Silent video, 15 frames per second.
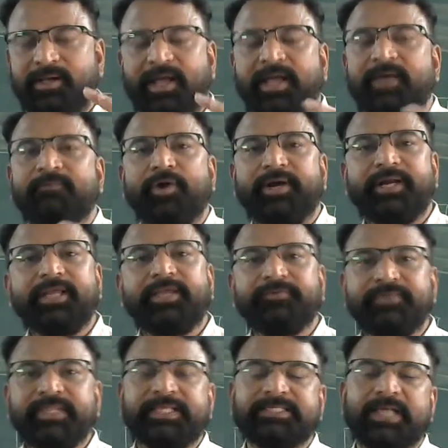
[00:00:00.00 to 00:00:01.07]
have already
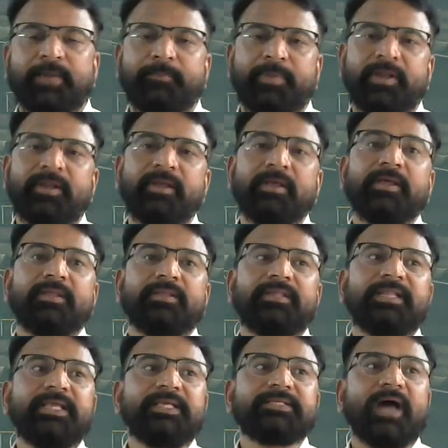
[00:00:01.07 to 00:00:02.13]
given the example.
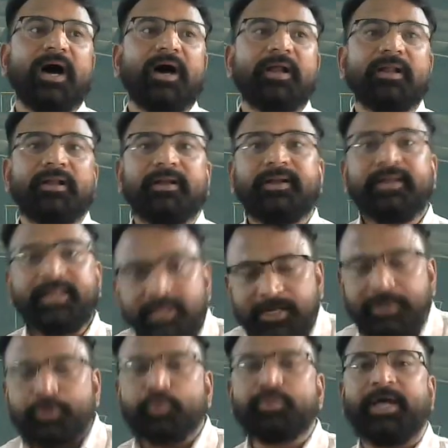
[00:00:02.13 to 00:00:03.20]
These are
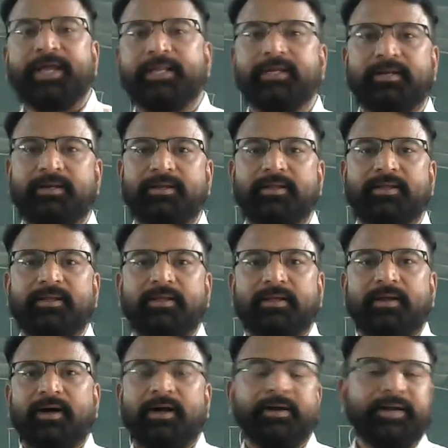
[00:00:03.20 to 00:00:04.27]
near to the ideal.
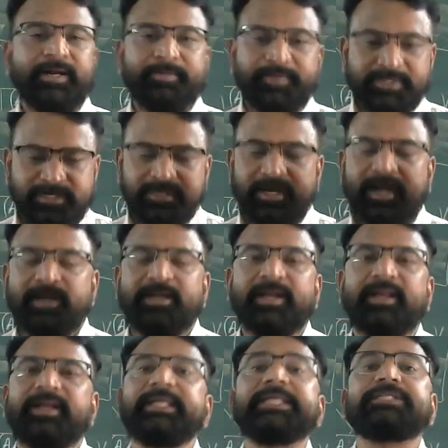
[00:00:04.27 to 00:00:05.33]
100%
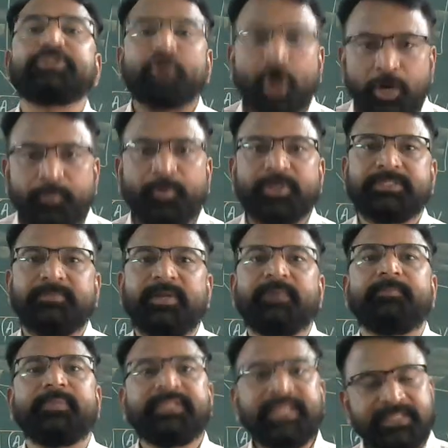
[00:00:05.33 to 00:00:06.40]
ideality is not possible,
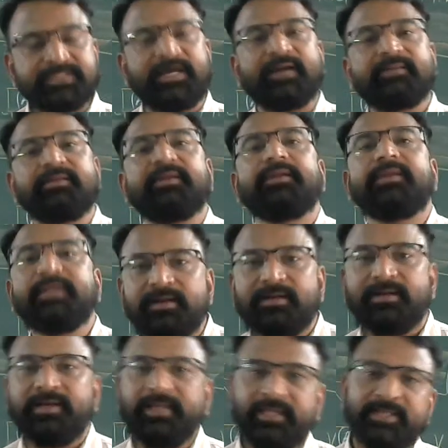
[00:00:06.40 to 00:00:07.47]
but these are the
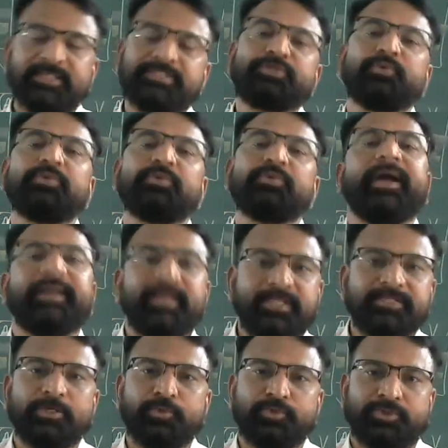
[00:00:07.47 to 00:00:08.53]
nearest to the ideal
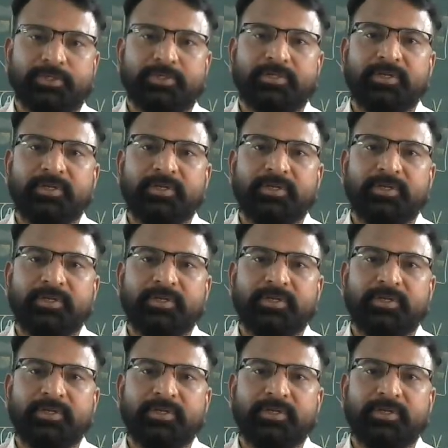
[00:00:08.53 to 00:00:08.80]
solution.